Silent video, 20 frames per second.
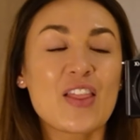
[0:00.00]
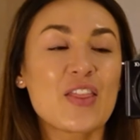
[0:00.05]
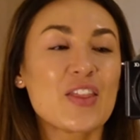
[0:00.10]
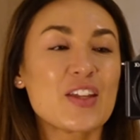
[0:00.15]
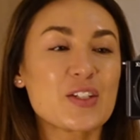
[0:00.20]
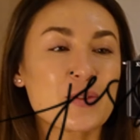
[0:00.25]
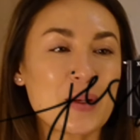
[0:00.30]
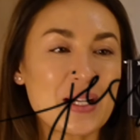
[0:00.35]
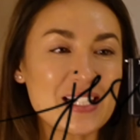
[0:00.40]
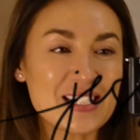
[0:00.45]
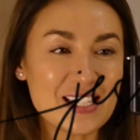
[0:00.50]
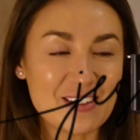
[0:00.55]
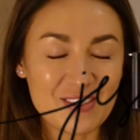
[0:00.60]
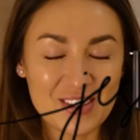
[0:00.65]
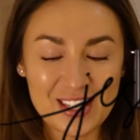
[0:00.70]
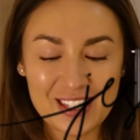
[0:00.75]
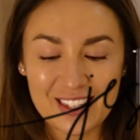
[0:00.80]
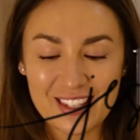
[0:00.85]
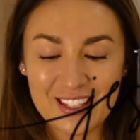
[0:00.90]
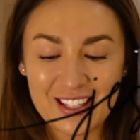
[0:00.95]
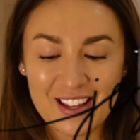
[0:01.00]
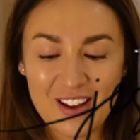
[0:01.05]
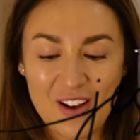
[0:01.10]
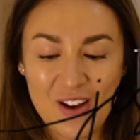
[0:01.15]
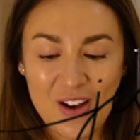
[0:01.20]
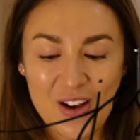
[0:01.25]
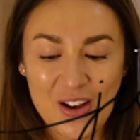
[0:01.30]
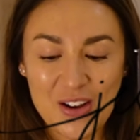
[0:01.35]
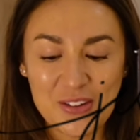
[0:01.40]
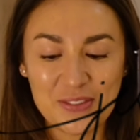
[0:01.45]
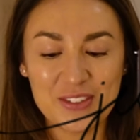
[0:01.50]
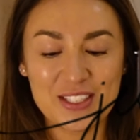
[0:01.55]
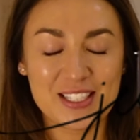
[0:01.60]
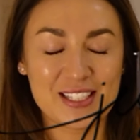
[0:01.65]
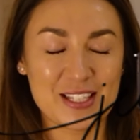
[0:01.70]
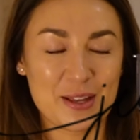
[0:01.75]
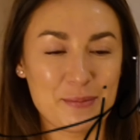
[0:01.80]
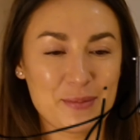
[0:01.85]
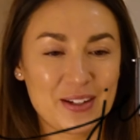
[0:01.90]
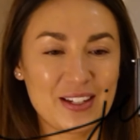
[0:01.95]
the 27th of
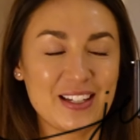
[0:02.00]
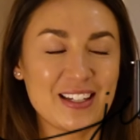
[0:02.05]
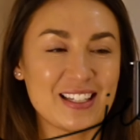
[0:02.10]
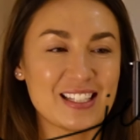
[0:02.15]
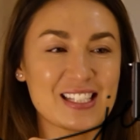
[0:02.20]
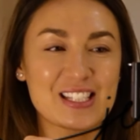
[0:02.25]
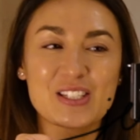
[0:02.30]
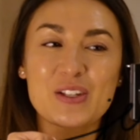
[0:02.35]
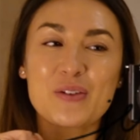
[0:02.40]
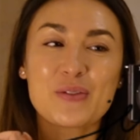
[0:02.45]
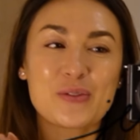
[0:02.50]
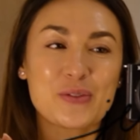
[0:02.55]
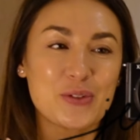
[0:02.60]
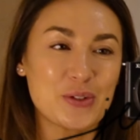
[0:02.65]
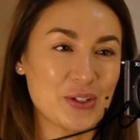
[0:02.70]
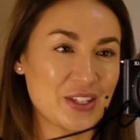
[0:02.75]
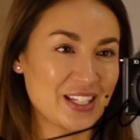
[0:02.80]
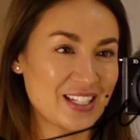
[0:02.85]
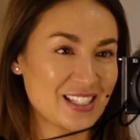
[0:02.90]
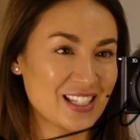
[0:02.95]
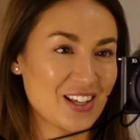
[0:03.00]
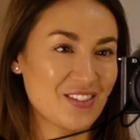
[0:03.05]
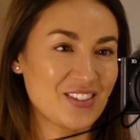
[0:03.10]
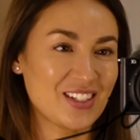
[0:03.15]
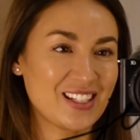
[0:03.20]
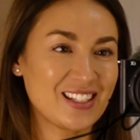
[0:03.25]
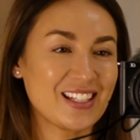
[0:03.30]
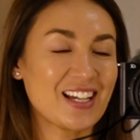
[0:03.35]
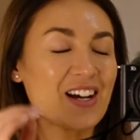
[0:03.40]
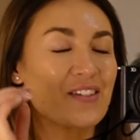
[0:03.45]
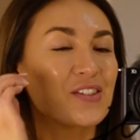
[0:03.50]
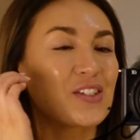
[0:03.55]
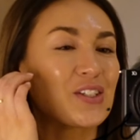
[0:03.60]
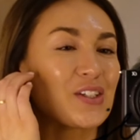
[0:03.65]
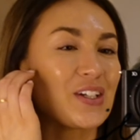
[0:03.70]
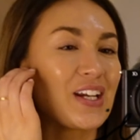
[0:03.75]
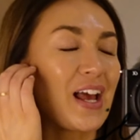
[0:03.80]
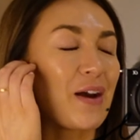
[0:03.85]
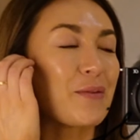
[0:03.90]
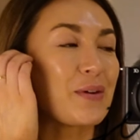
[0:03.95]
December. It's 4:37 in the
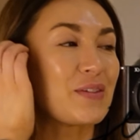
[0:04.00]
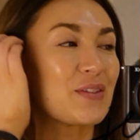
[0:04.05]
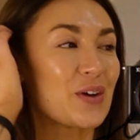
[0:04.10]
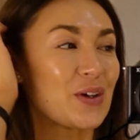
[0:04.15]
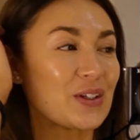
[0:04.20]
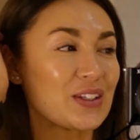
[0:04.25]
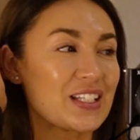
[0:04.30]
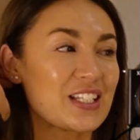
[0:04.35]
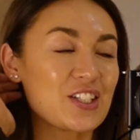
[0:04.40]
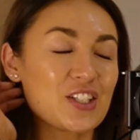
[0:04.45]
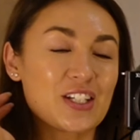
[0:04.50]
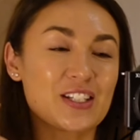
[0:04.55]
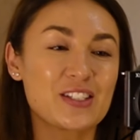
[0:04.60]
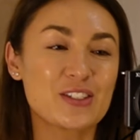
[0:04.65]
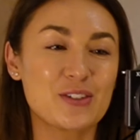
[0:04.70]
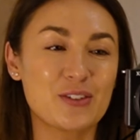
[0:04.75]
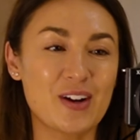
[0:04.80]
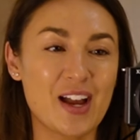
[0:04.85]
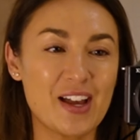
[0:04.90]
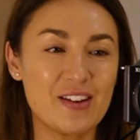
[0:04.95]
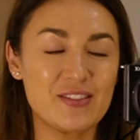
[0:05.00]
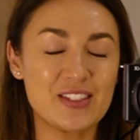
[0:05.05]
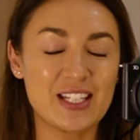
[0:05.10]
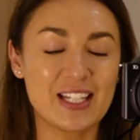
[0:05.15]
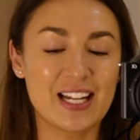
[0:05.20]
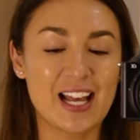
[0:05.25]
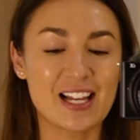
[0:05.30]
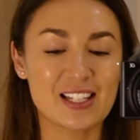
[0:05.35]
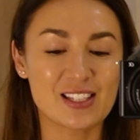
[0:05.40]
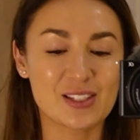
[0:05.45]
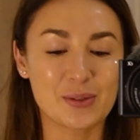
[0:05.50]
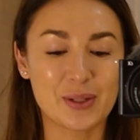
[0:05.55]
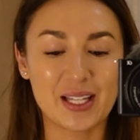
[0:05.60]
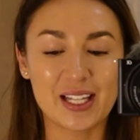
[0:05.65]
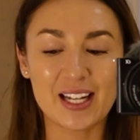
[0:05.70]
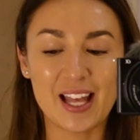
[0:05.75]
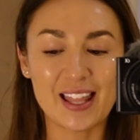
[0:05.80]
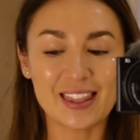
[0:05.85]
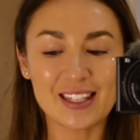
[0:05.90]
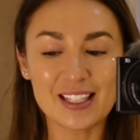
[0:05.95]
afternoon and we've only just arrived in our
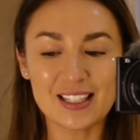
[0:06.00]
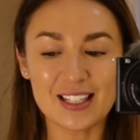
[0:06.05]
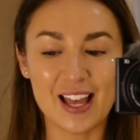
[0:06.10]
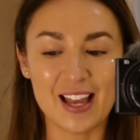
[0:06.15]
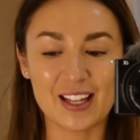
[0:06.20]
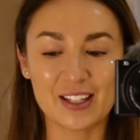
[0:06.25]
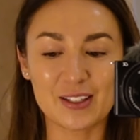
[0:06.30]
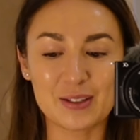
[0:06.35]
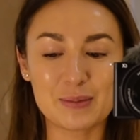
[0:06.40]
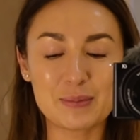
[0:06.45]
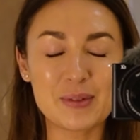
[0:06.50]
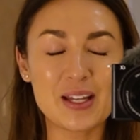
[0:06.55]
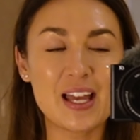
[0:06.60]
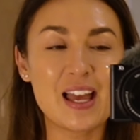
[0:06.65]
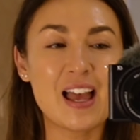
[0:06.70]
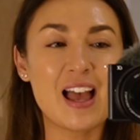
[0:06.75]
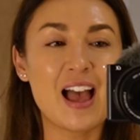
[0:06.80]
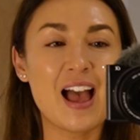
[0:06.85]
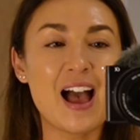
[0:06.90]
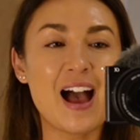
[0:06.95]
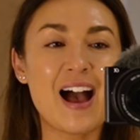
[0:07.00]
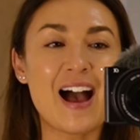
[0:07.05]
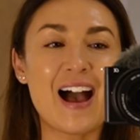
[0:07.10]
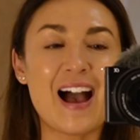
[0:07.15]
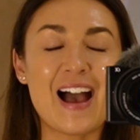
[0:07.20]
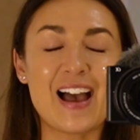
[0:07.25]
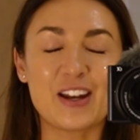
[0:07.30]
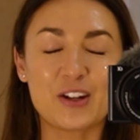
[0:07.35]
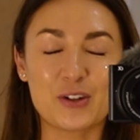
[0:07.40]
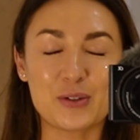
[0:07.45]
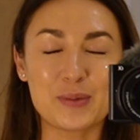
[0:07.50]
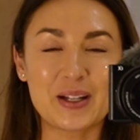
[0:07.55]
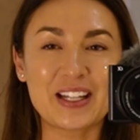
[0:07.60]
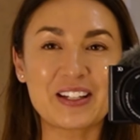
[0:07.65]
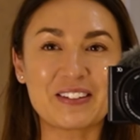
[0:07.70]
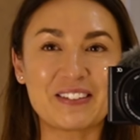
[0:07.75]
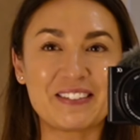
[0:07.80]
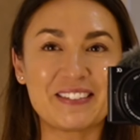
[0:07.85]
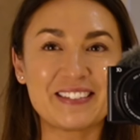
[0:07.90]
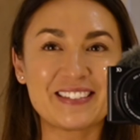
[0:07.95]
suite at the Langham. And oh my
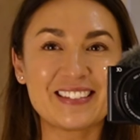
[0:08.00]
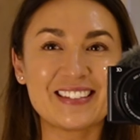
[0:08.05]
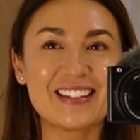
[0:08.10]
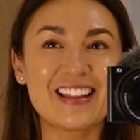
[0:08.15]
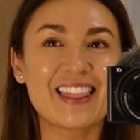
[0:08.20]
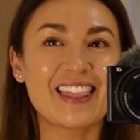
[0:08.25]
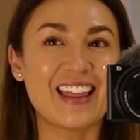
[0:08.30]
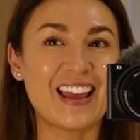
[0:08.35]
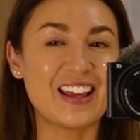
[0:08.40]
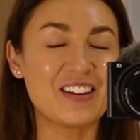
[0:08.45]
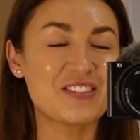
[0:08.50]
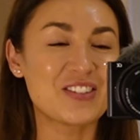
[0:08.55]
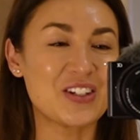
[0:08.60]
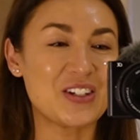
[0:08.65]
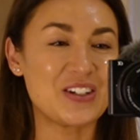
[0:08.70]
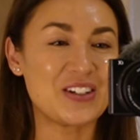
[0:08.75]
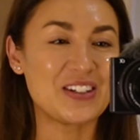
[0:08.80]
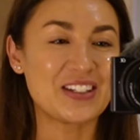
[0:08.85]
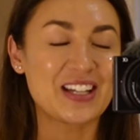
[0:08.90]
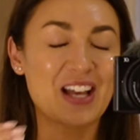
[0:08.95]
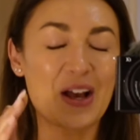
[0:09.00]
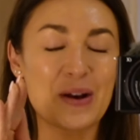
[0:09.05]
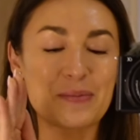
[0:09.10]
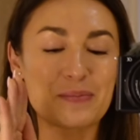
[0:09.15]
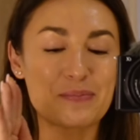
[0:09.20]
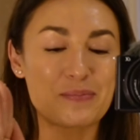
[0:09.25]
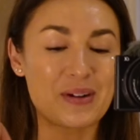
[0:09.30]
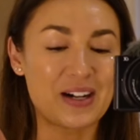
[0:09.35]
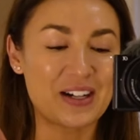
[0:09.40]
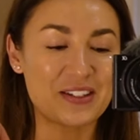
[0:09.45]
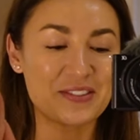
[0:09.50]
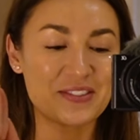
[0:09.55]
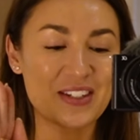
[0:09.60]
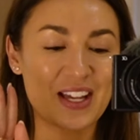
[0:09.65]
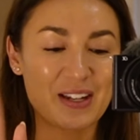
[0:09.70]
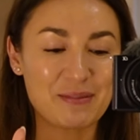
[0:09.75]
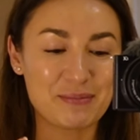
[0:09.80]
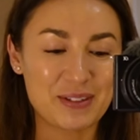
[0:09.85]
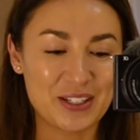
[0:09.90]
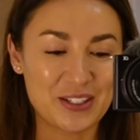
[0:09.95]
God, they have gone above
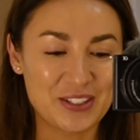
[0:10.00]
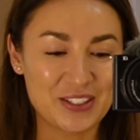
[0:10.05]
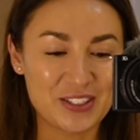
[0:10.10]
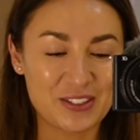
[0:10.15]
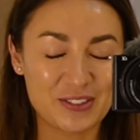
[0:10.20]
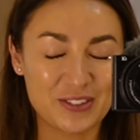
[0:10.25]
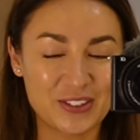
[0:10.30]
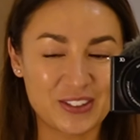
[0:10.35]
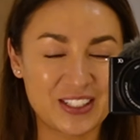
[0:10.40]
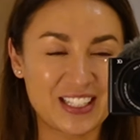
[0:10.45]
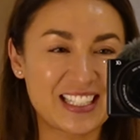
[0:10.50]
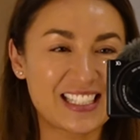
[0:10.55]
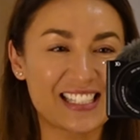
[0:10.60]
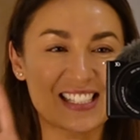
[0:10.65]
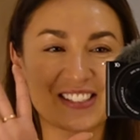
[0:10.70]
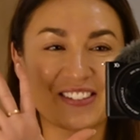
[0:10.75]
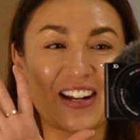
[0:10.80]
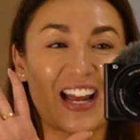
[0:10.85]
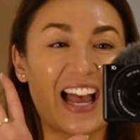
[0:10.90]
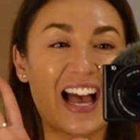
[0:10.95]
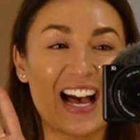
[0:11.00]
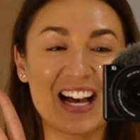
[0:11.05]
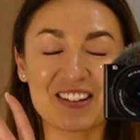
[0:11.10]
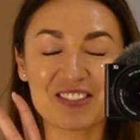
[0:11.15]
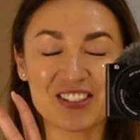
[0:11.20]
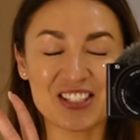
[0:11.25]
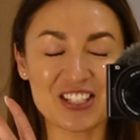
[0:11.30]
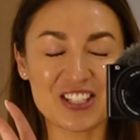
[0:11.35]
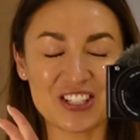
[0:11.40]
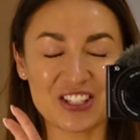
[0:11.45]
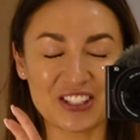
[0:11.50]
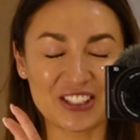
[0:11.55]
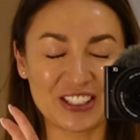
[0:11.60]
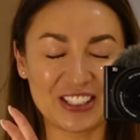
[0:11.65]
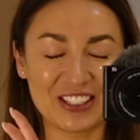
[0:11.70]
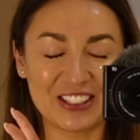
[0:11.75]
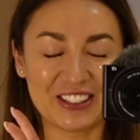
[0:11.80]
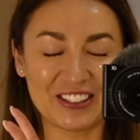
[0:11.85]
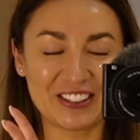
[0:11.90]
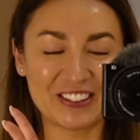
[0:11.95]
and beyond for us. So I have to show
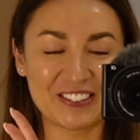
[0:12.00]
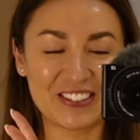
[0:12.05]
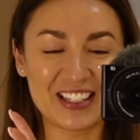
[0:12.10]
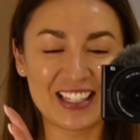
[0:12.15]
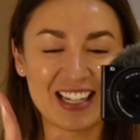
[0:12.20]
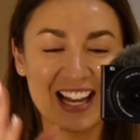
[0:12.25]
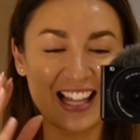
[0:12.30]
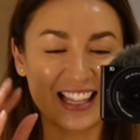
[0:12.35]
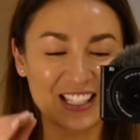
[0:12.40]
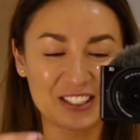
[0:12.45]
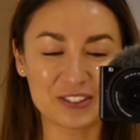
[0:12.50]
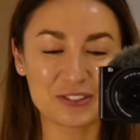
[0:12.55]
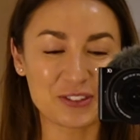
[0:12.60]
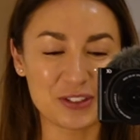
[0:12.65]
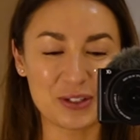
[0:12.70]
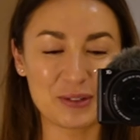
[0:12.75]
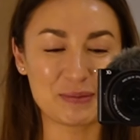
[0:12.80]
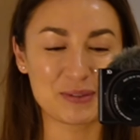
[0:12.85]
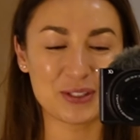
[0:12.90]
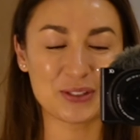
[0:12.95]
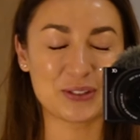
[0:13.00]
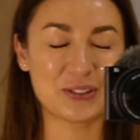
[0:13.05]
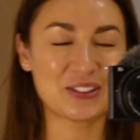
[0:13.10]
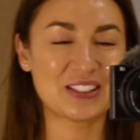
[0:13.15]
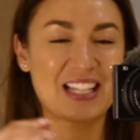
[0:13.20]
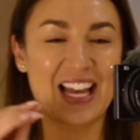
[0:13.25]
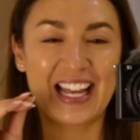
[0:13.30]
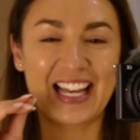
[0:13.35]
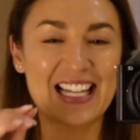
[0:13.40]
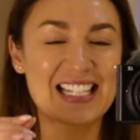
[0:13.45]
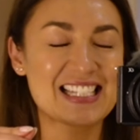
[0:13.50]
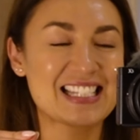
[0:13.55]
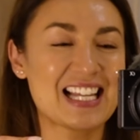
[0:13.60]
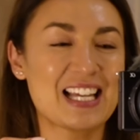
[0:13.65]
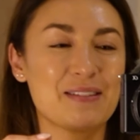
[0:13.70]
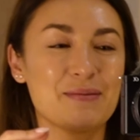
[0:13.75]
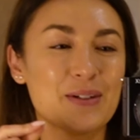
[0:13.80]
you a little room tour, like I said